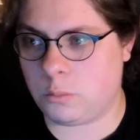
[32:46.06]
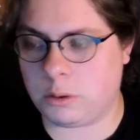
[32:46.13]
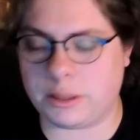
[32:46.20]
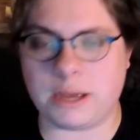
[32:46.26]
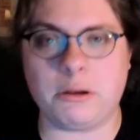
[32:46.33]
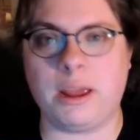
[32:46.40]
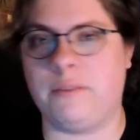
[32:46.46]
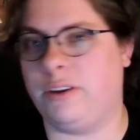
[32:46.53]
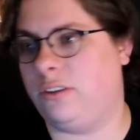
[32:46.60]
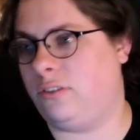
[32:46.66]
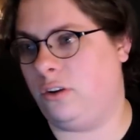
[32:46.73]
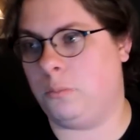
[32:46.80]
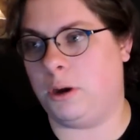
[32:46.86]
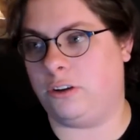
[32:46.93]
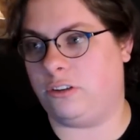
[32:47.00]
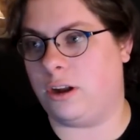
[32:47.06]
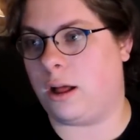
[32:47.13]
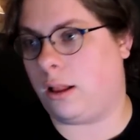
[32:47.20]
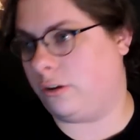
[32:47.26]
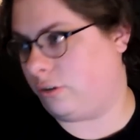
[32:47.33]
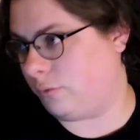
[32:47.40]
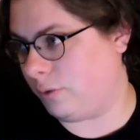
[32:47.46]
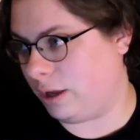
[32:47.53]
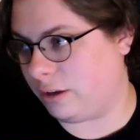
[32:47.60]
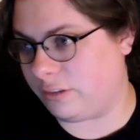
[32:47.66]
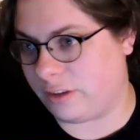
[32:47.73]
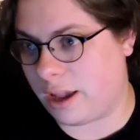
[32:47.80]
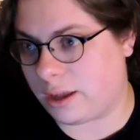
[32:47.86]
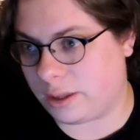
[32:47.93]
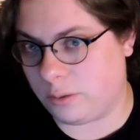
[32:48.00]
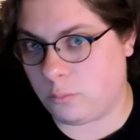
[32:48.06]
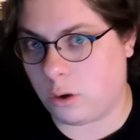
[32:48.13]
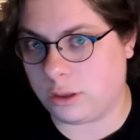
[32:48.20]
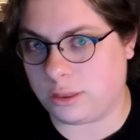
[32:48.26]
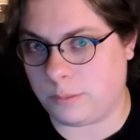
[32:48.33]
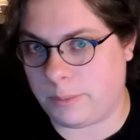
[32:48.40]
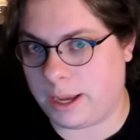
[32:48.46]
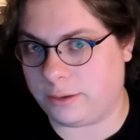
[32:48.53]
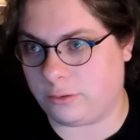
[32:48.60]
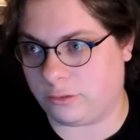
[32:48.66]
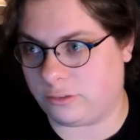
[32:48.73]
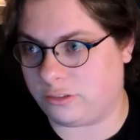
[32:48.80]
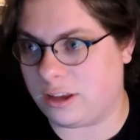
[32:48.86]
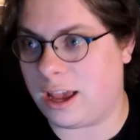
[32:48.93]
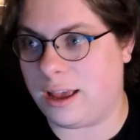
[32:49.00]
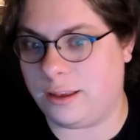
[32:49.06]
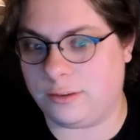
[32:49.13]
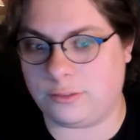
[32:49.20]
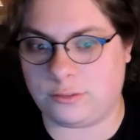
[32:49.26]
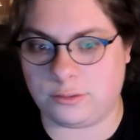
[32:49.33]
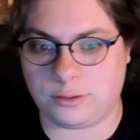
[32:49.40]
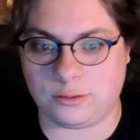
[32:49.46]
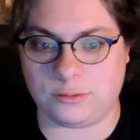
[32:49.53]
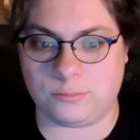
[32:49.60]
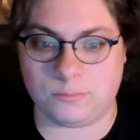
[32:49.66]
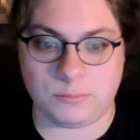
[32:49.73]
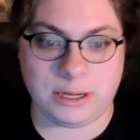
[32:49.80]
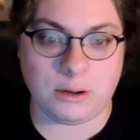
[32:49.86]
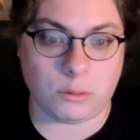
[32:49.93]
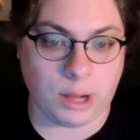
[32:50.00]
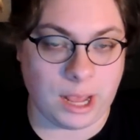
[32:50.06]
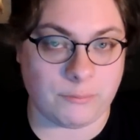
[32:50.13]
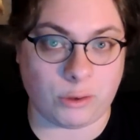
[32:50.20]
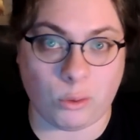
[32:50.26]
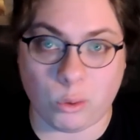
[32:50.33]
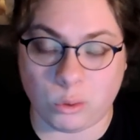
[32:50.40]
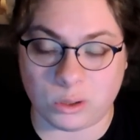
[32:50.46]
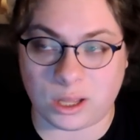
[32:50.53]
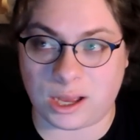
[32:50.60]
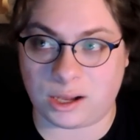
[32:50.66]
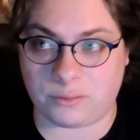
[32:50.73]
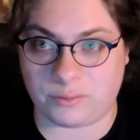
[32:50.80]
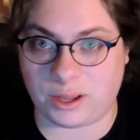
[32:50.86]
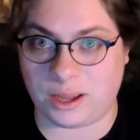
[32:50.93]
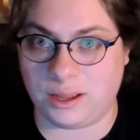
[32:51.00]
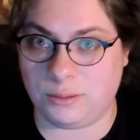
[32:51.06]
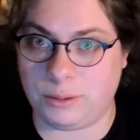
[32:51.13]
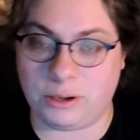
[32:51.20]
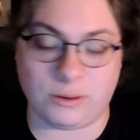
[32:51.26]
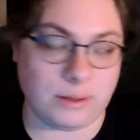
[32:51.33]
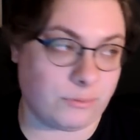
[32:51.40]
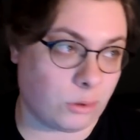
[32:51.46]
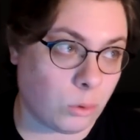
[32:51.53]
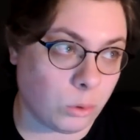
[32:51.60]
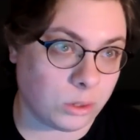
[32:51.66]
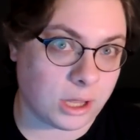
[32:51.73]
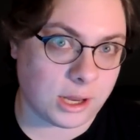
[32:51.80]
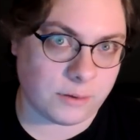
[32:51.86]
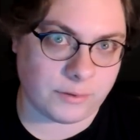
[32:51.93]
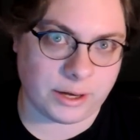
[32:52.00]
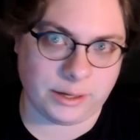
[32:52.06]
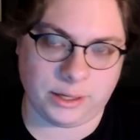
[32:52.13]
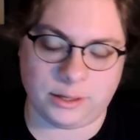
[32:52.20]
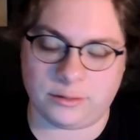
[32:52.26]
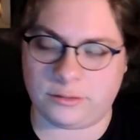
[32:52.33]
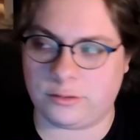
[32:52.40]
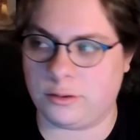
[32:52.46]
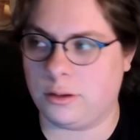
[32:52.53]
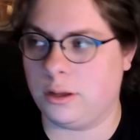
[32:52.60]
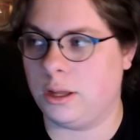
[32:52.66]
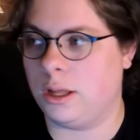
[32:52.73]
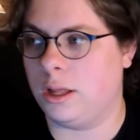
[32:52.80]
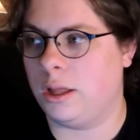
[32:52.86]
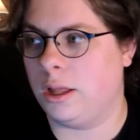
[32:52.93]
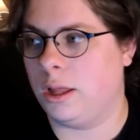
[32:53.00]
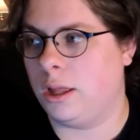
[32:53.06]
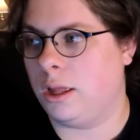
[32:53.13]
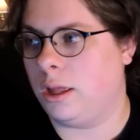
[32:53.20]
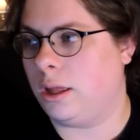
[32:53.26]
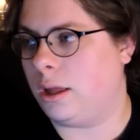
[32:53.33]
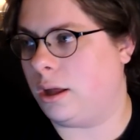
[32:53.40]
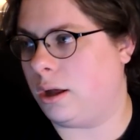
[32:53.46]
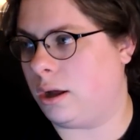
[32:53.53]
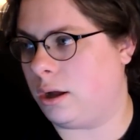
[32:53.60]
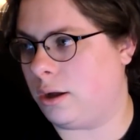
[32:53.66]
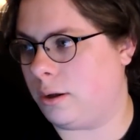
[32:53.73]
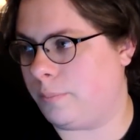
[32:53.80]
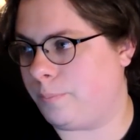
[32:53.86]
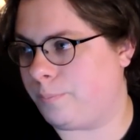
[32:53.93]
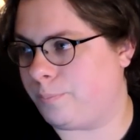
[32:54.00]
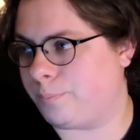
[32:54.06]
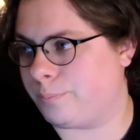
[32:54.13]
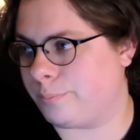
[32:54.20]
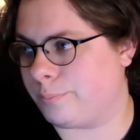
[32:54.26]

without having too much knowledge of exactly what the mantle says, because we don't have a whole lot of we don't have a whole lot of ideas. Um,